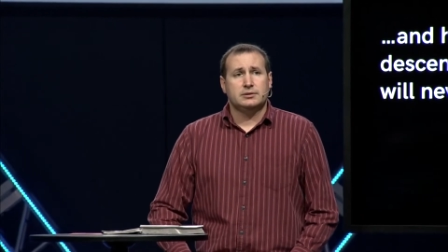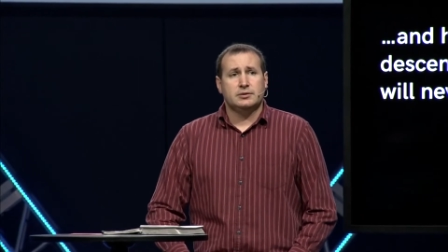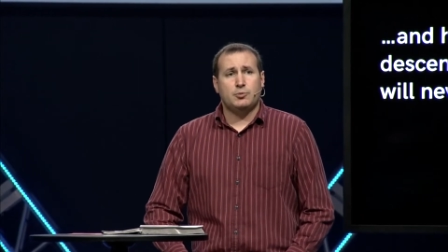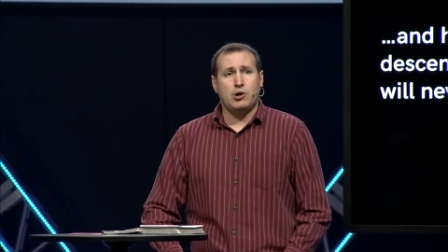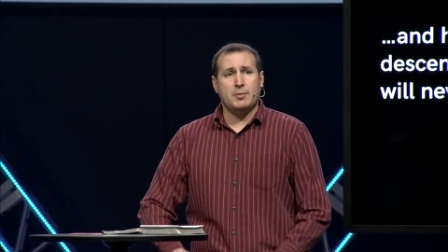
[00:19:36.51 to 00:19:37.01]

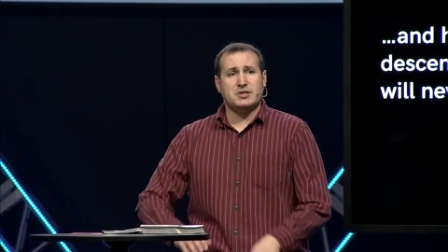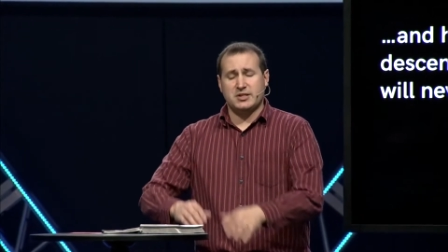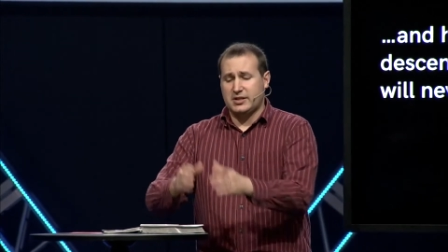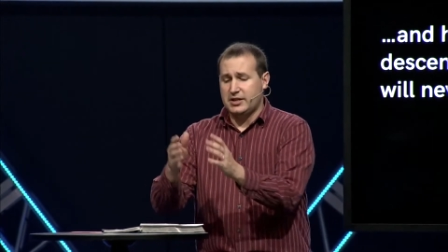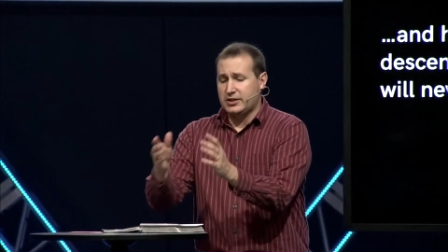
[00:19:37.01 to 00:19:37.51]
The promise
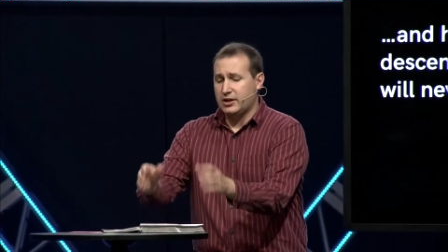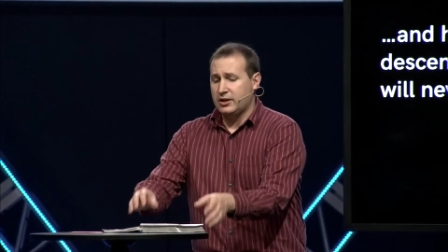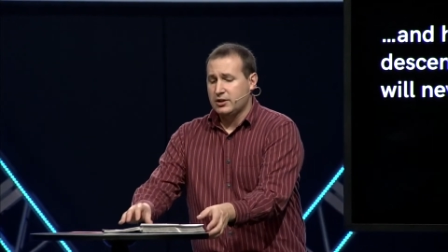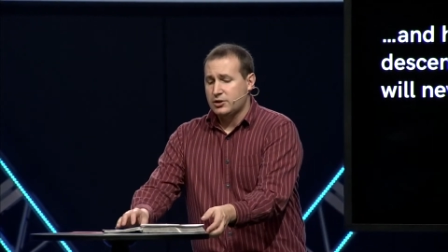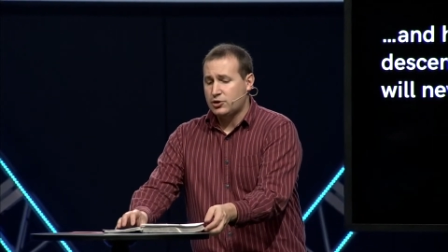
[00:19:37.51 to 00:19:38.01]
is that he's going
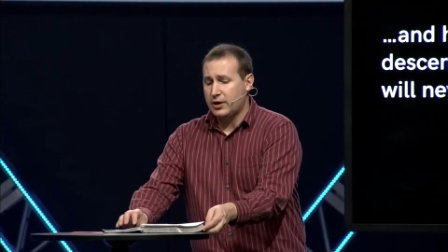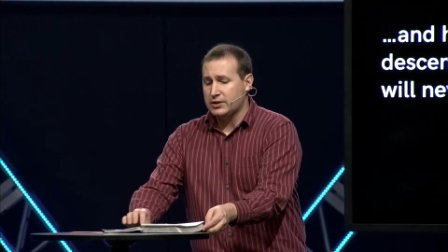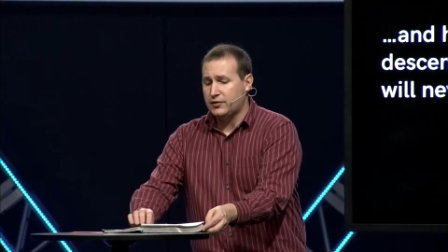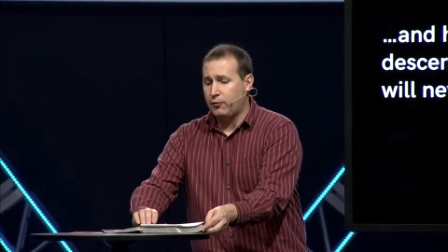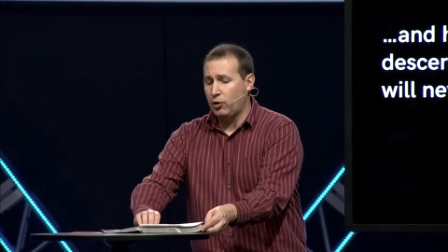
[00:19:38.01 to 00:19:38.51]
to
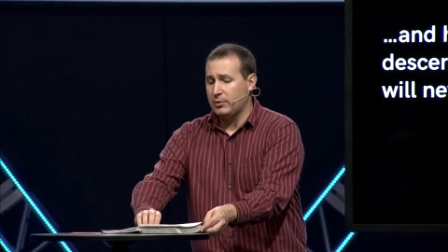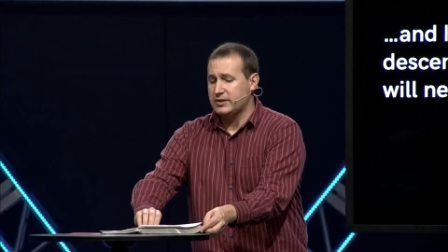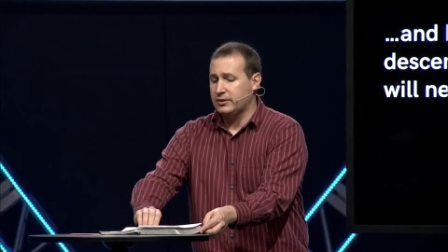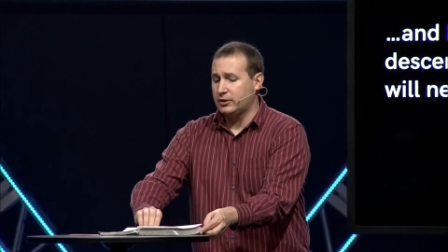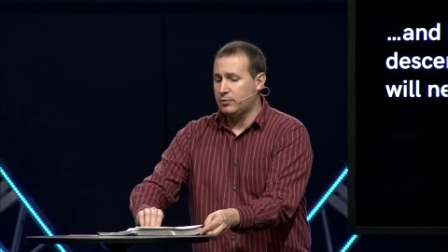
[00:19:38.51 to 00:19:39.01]
transform us
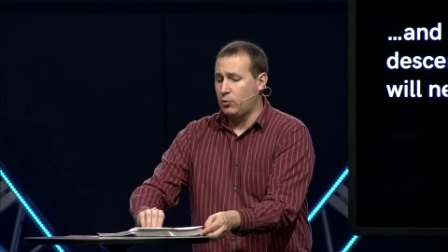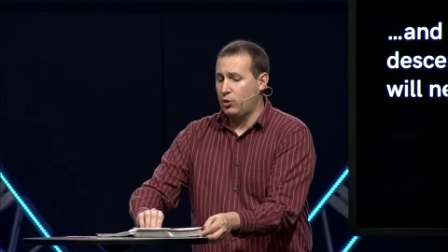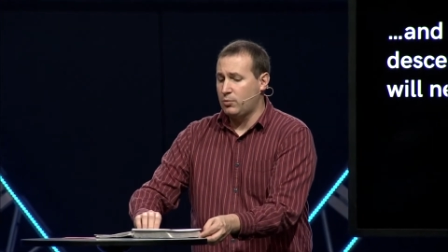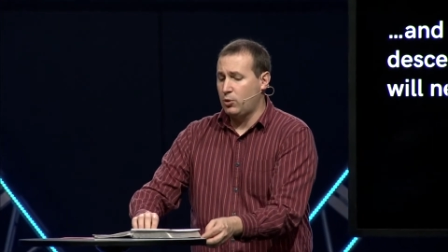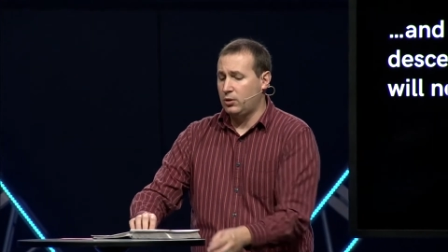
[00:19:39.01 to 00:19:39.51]
to look more
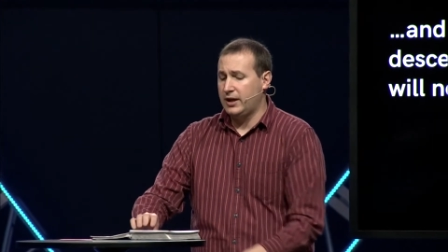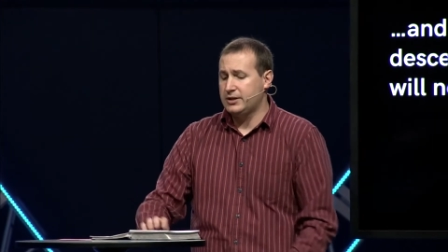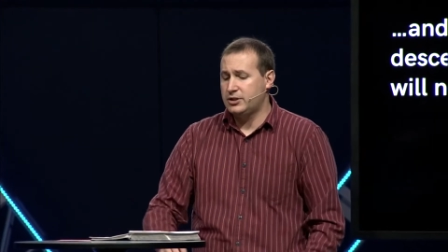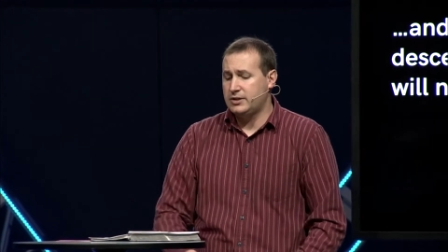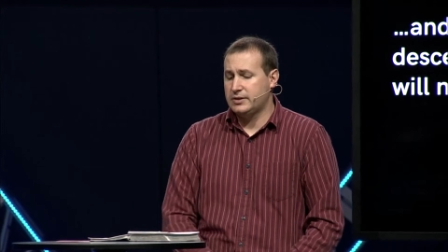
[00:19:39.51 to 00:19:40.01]
and more like
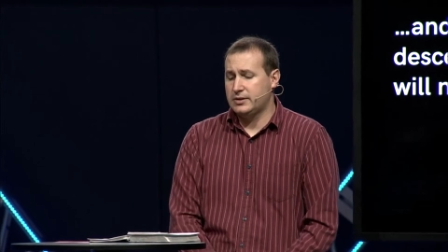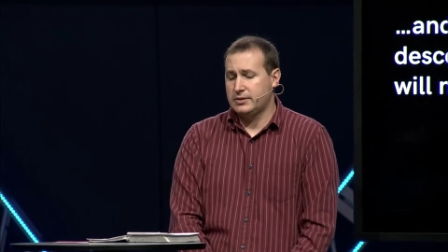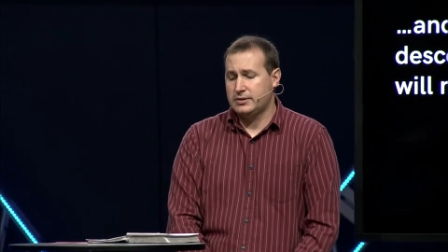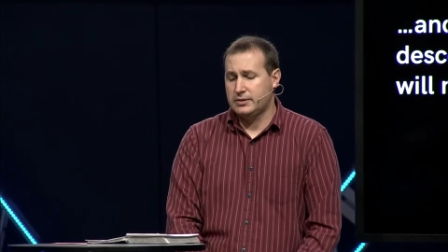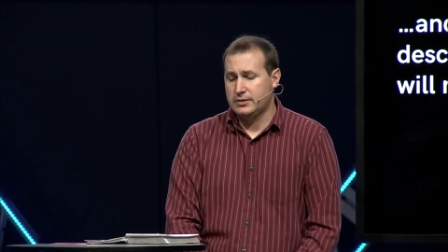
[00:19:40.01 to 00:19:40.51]

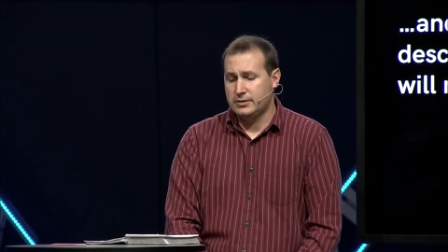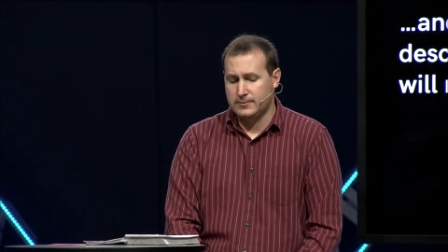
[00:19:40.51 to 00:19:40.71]
Jesus.